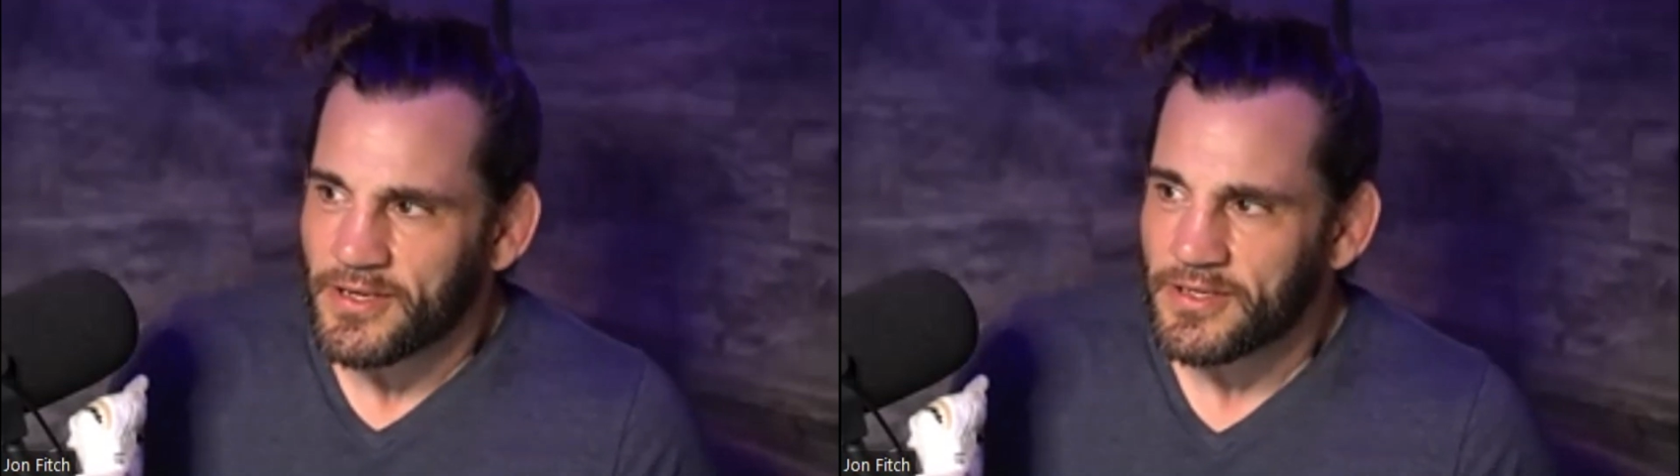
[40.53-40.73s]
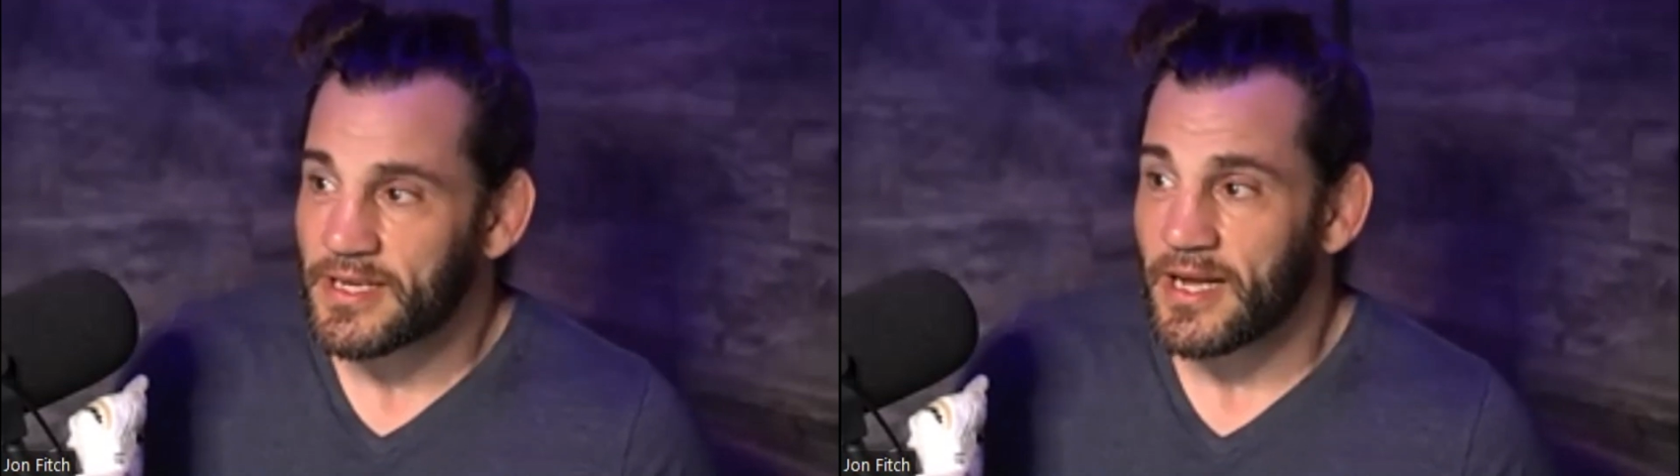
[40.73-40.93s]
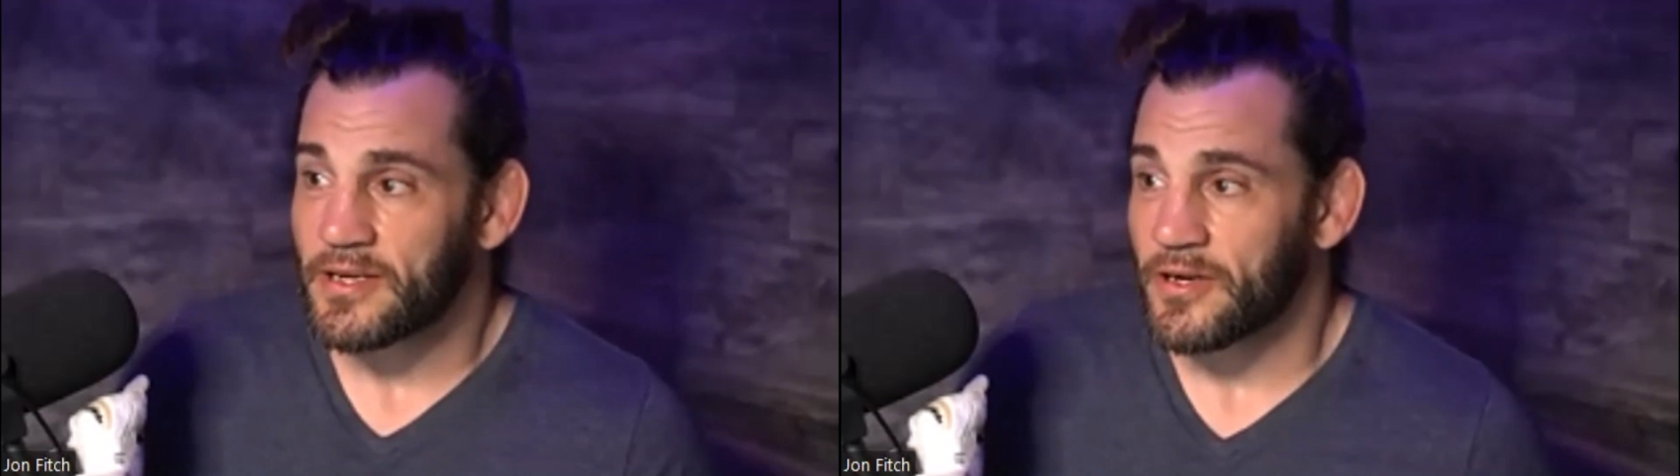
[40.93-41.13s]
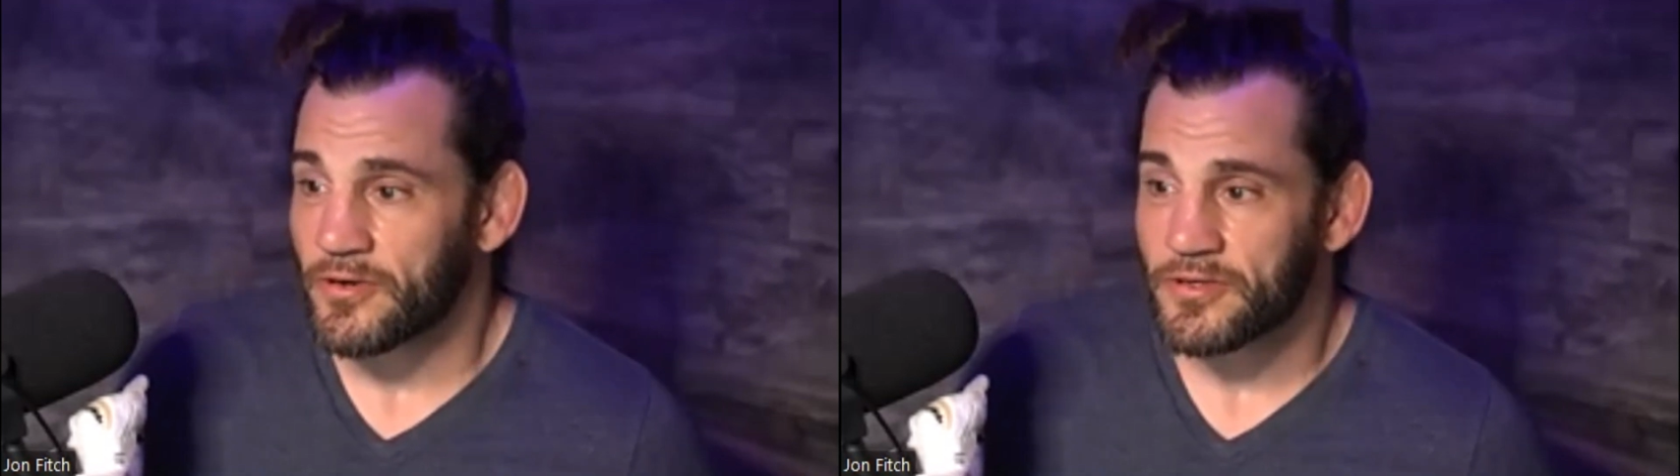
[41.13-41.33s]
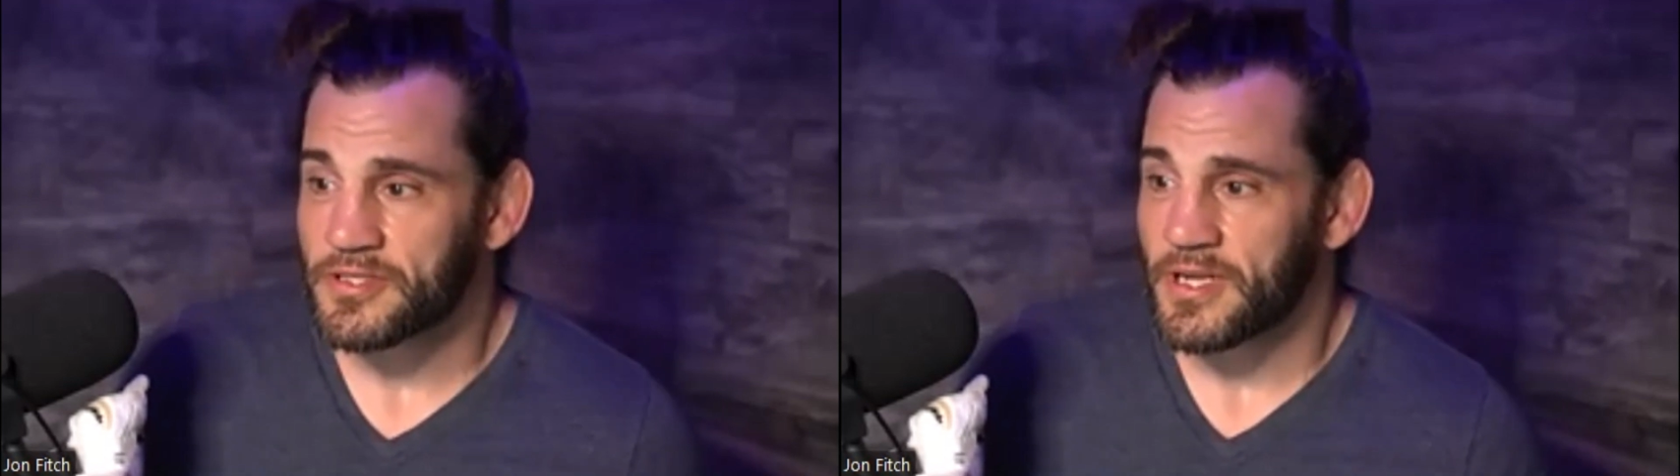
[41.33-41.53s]
Scott
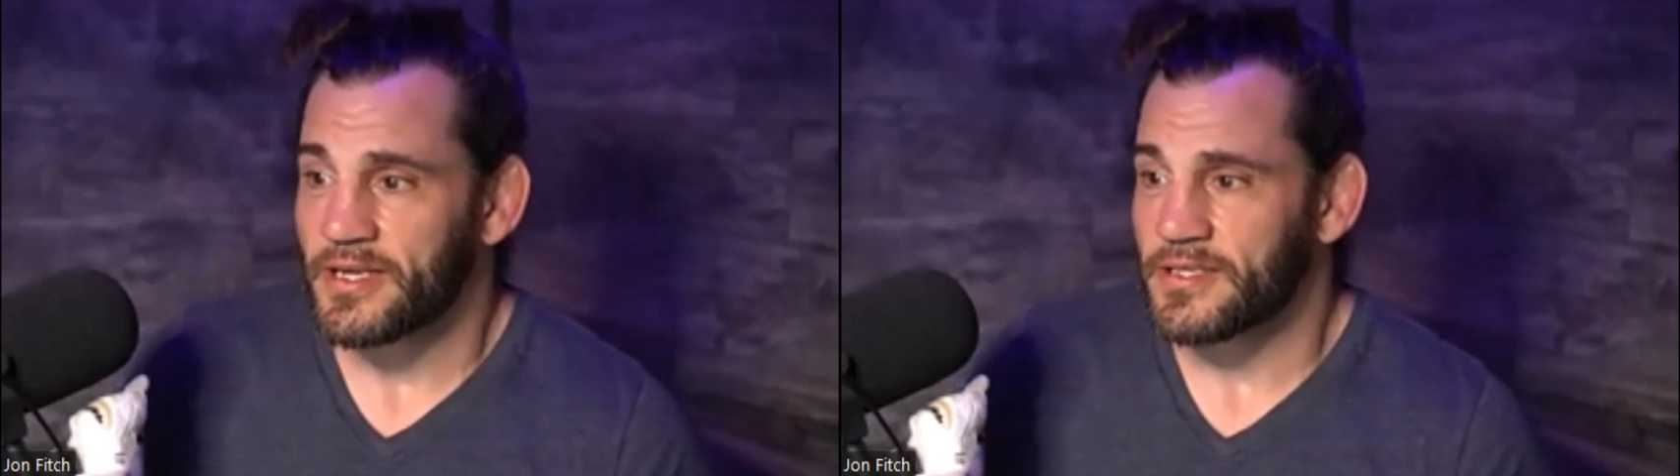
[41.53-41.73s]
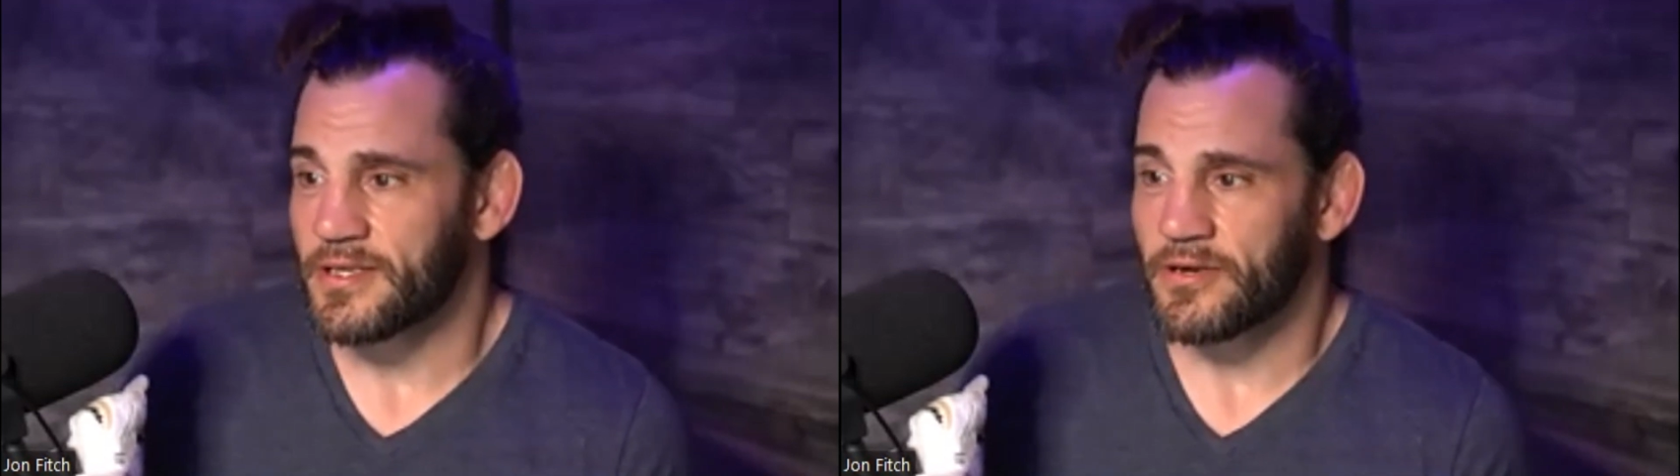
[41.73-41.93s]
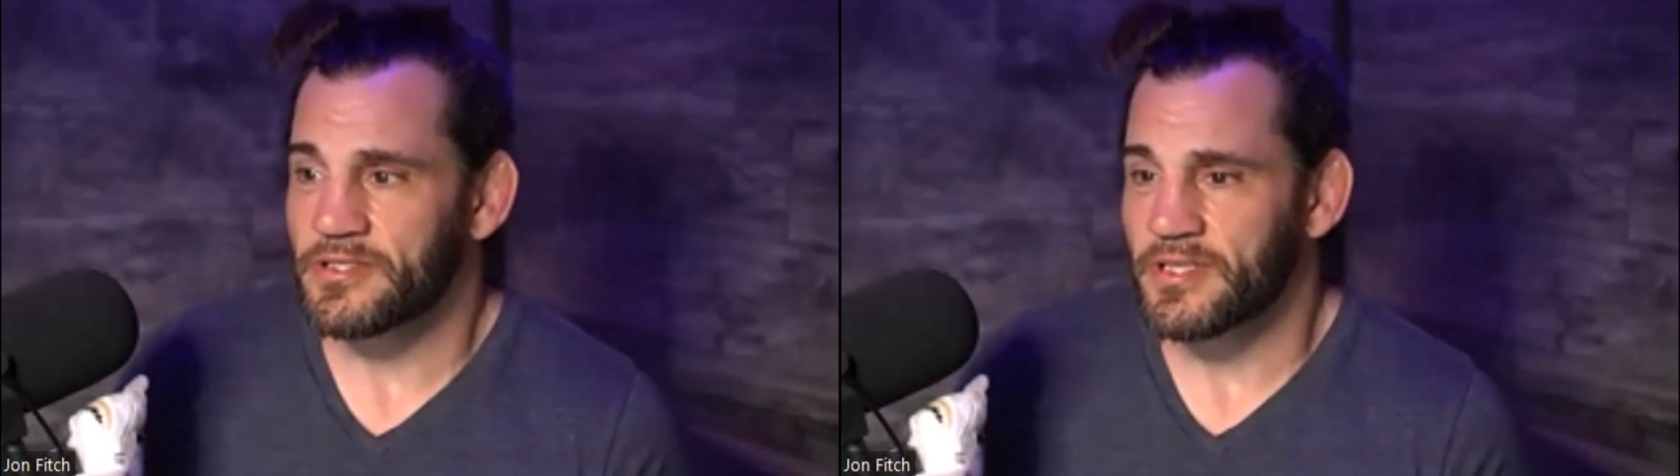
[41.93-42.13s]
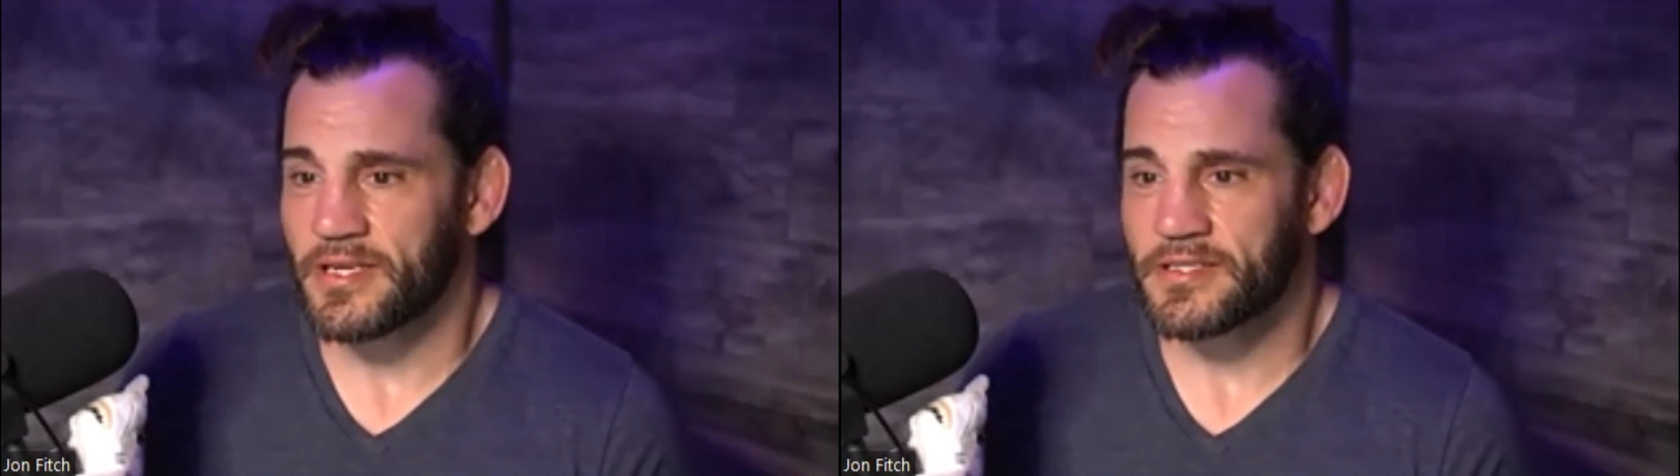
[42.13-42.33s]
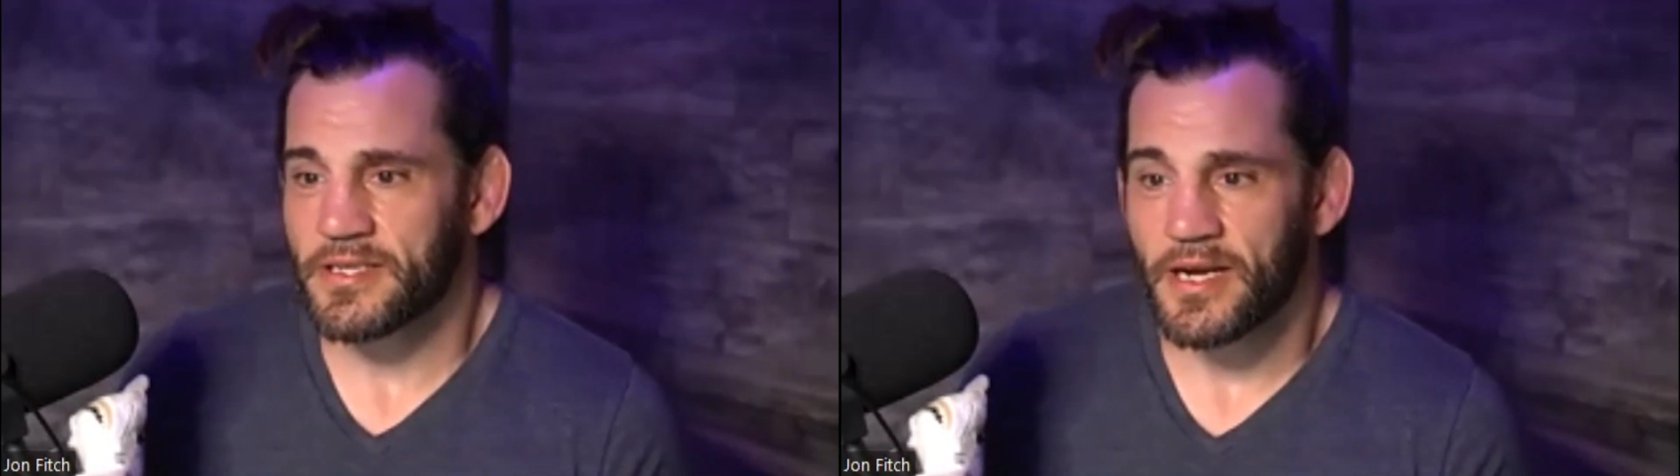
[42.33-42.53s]
Coker's nice. I always
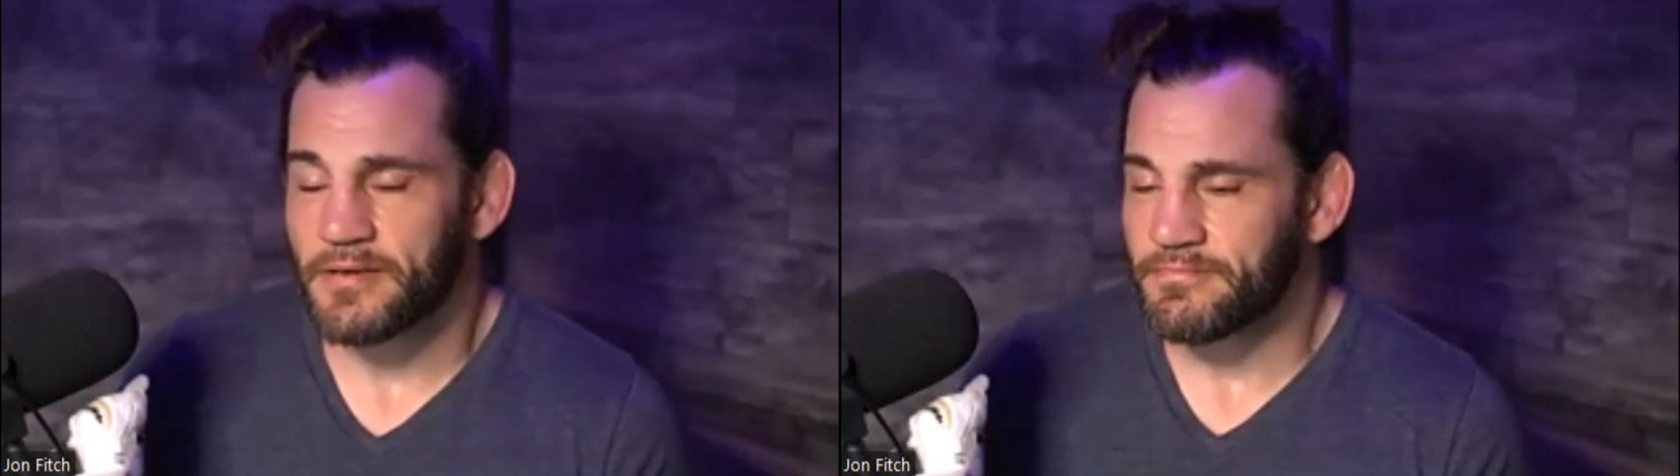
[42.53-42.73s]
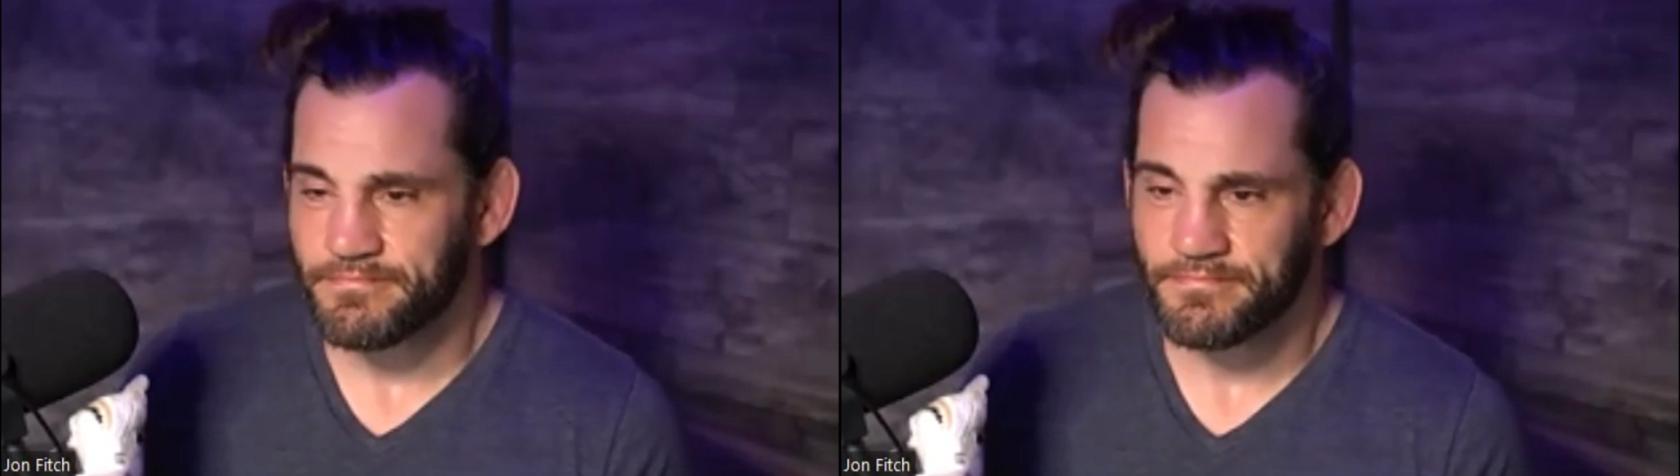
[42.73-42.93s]
liked Scott.